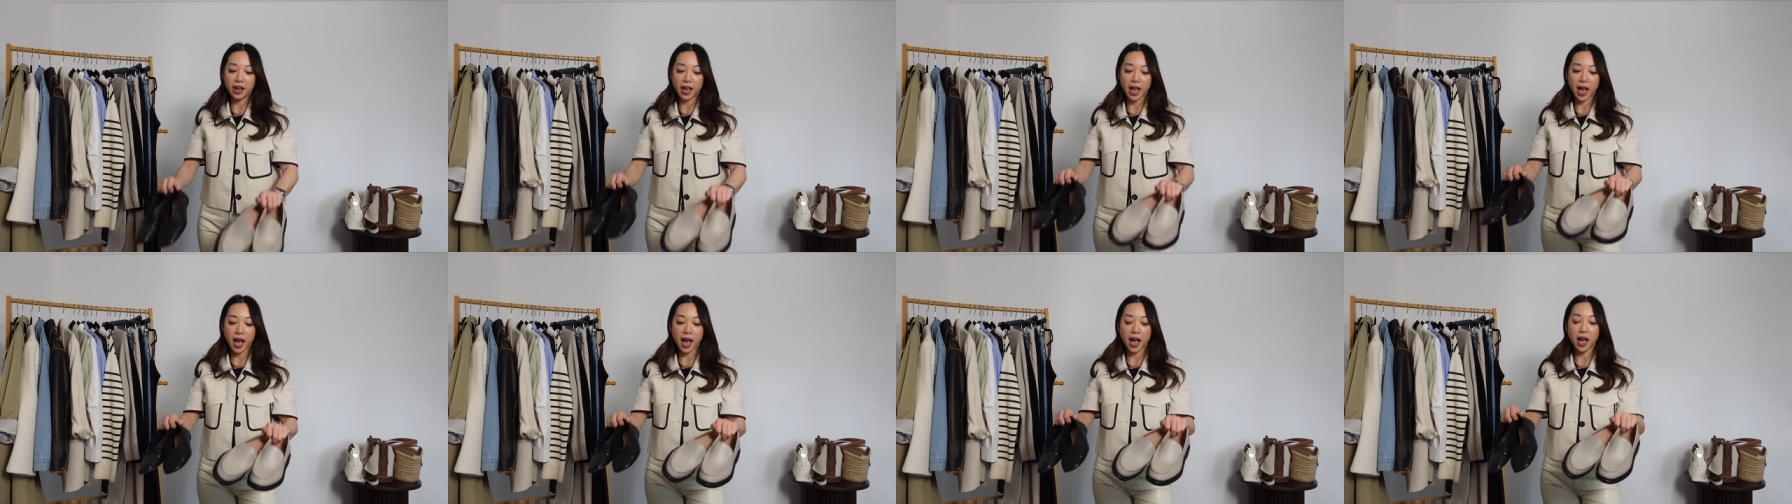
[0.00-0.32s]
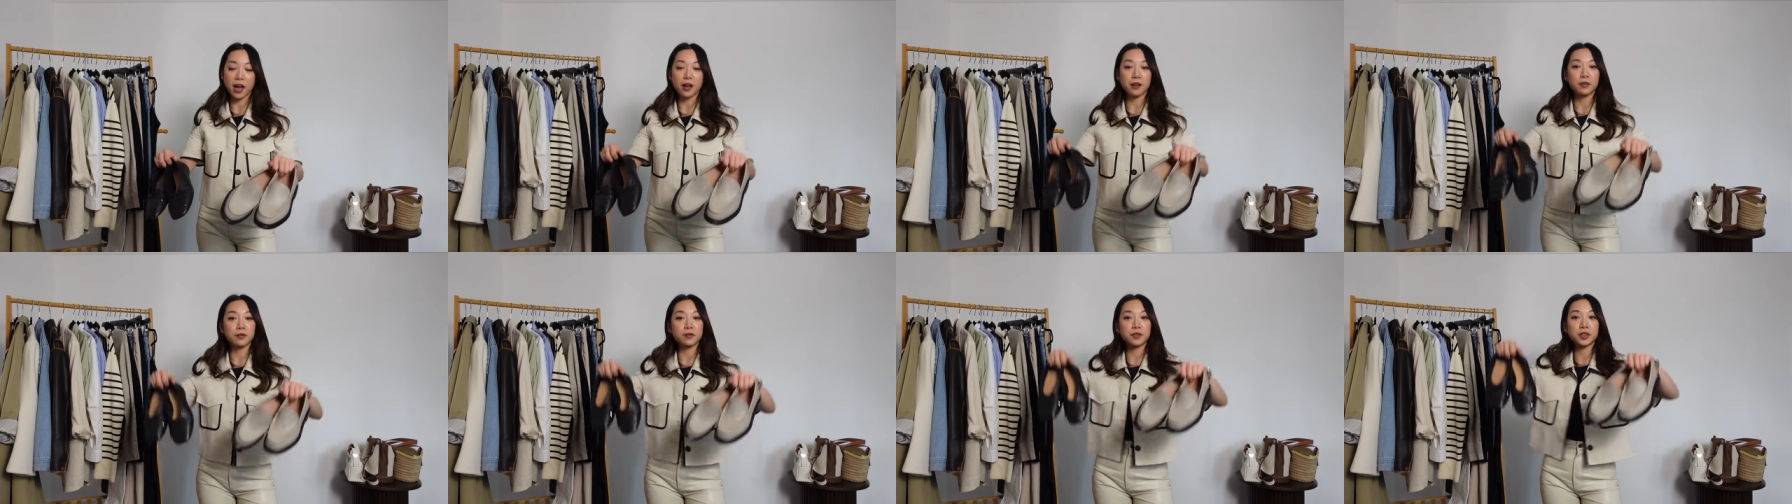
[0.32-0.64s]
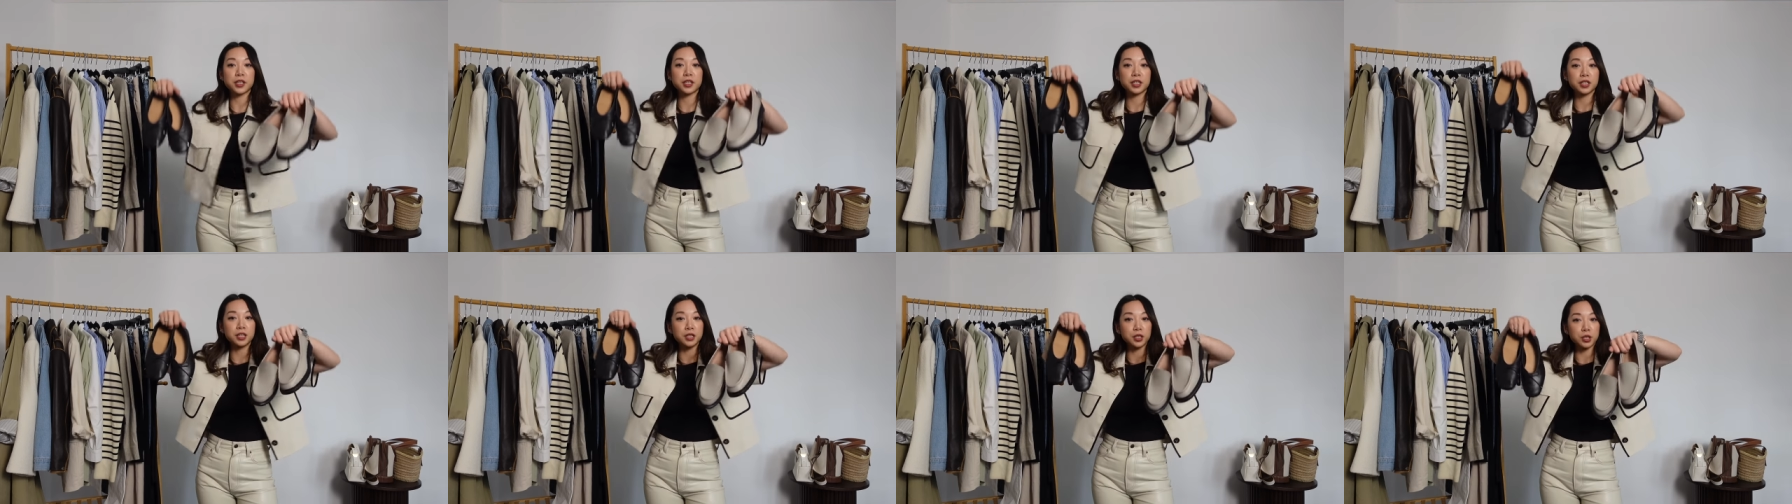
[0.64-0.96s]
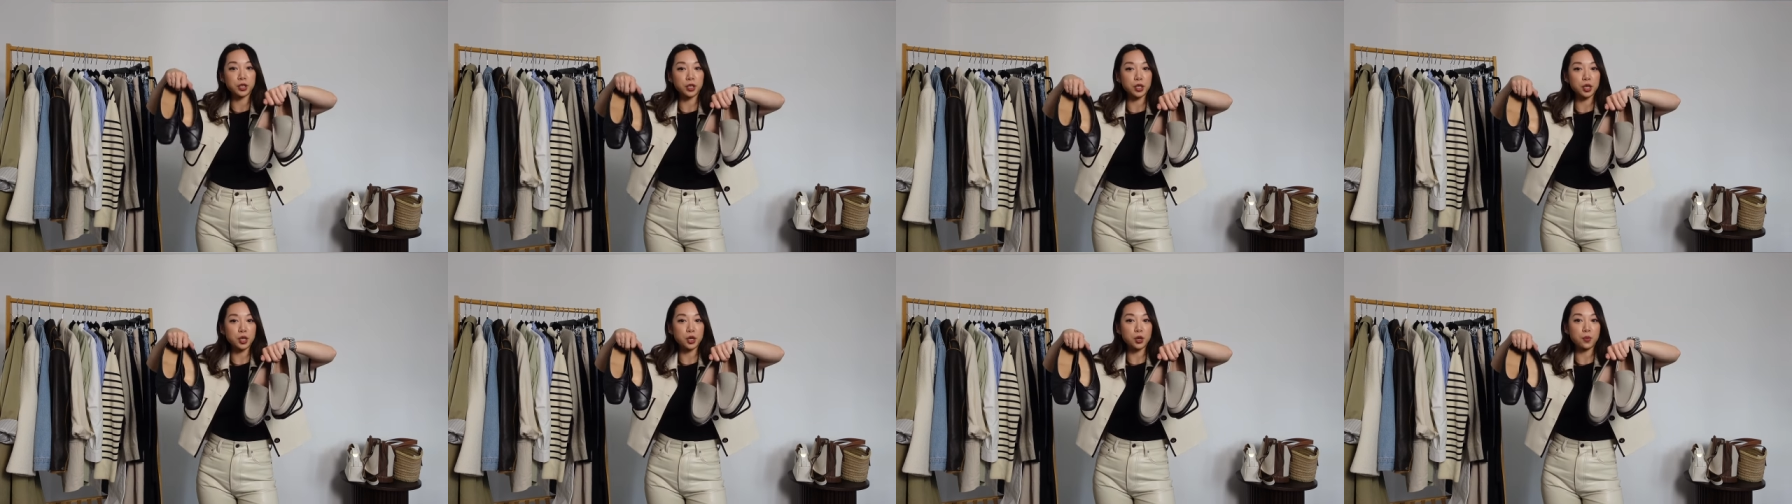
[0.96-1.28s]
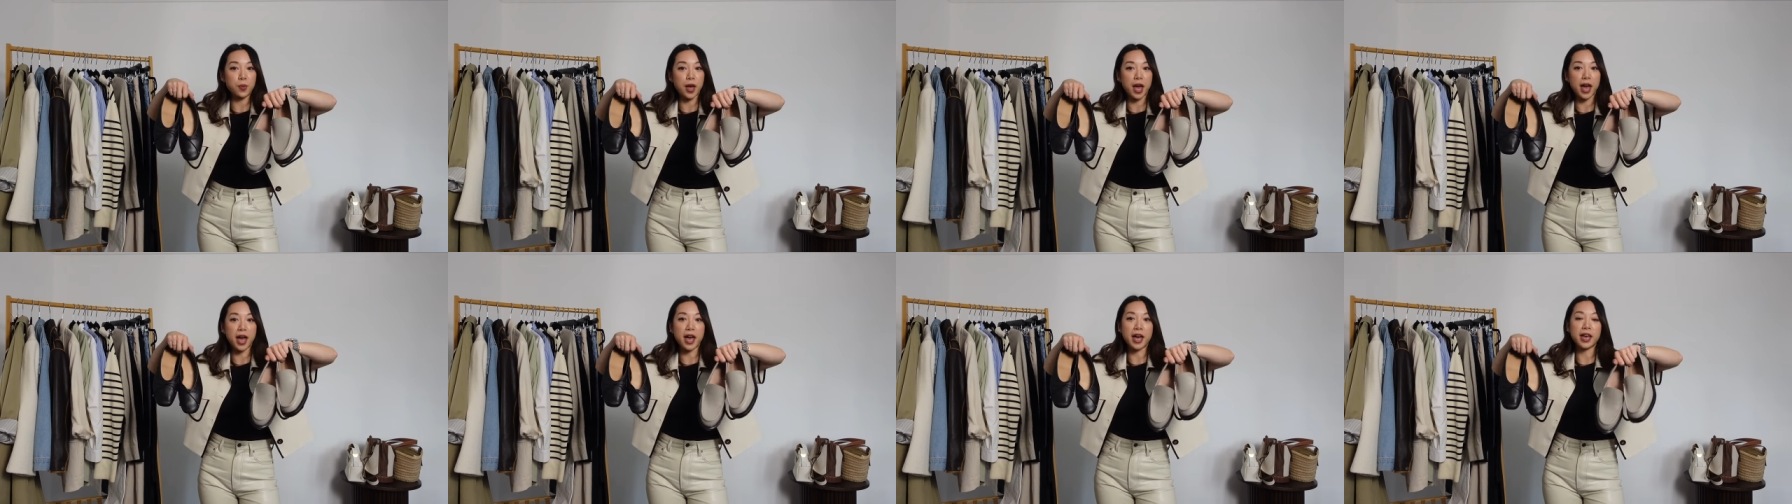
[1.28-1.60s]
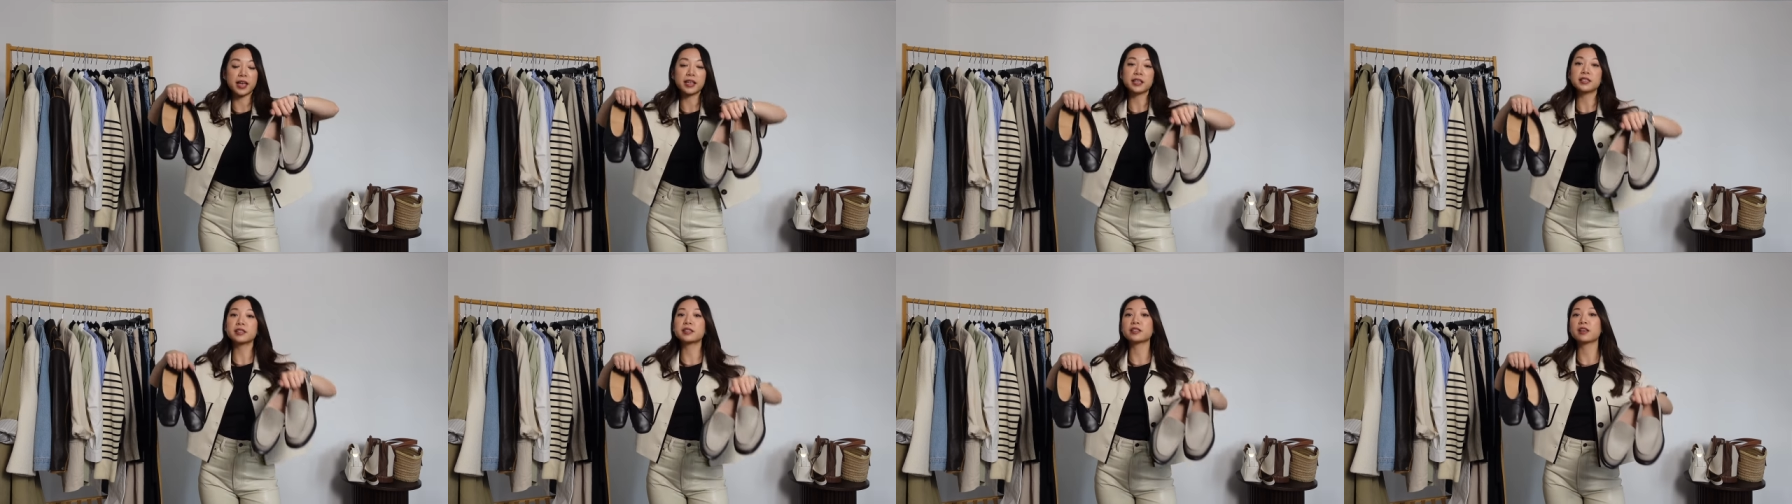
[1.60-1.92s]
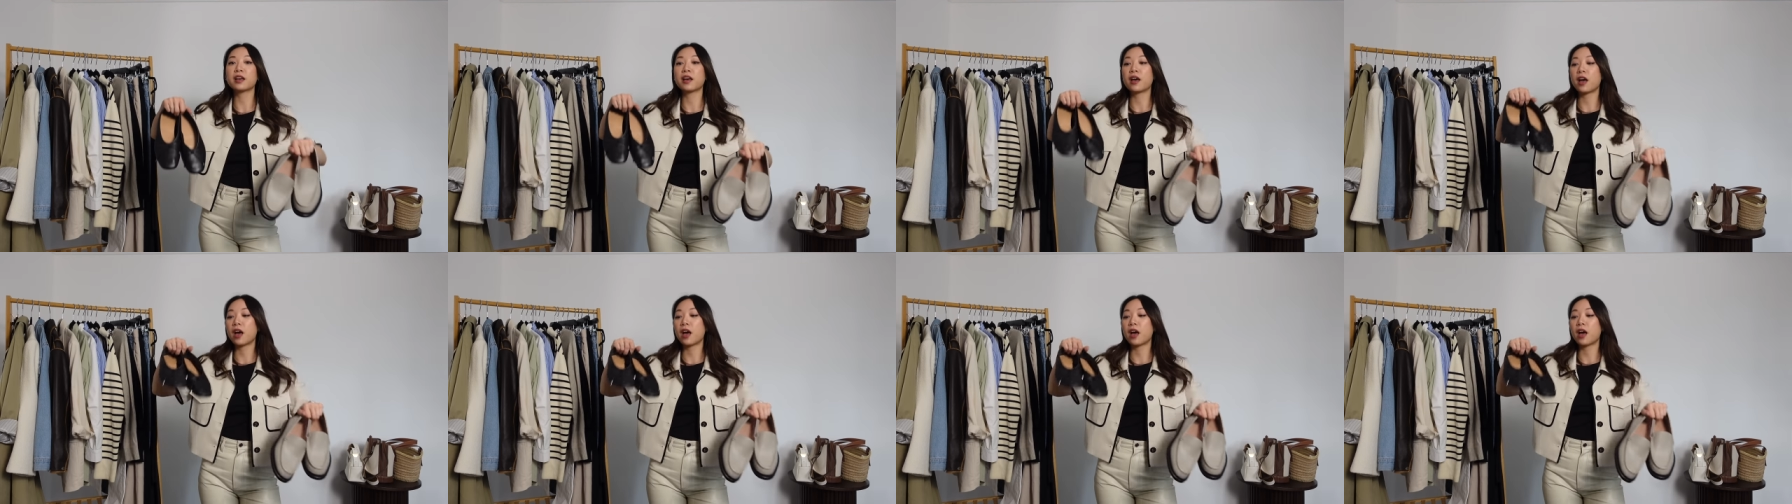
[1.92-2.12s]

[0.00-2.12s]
have two pairs.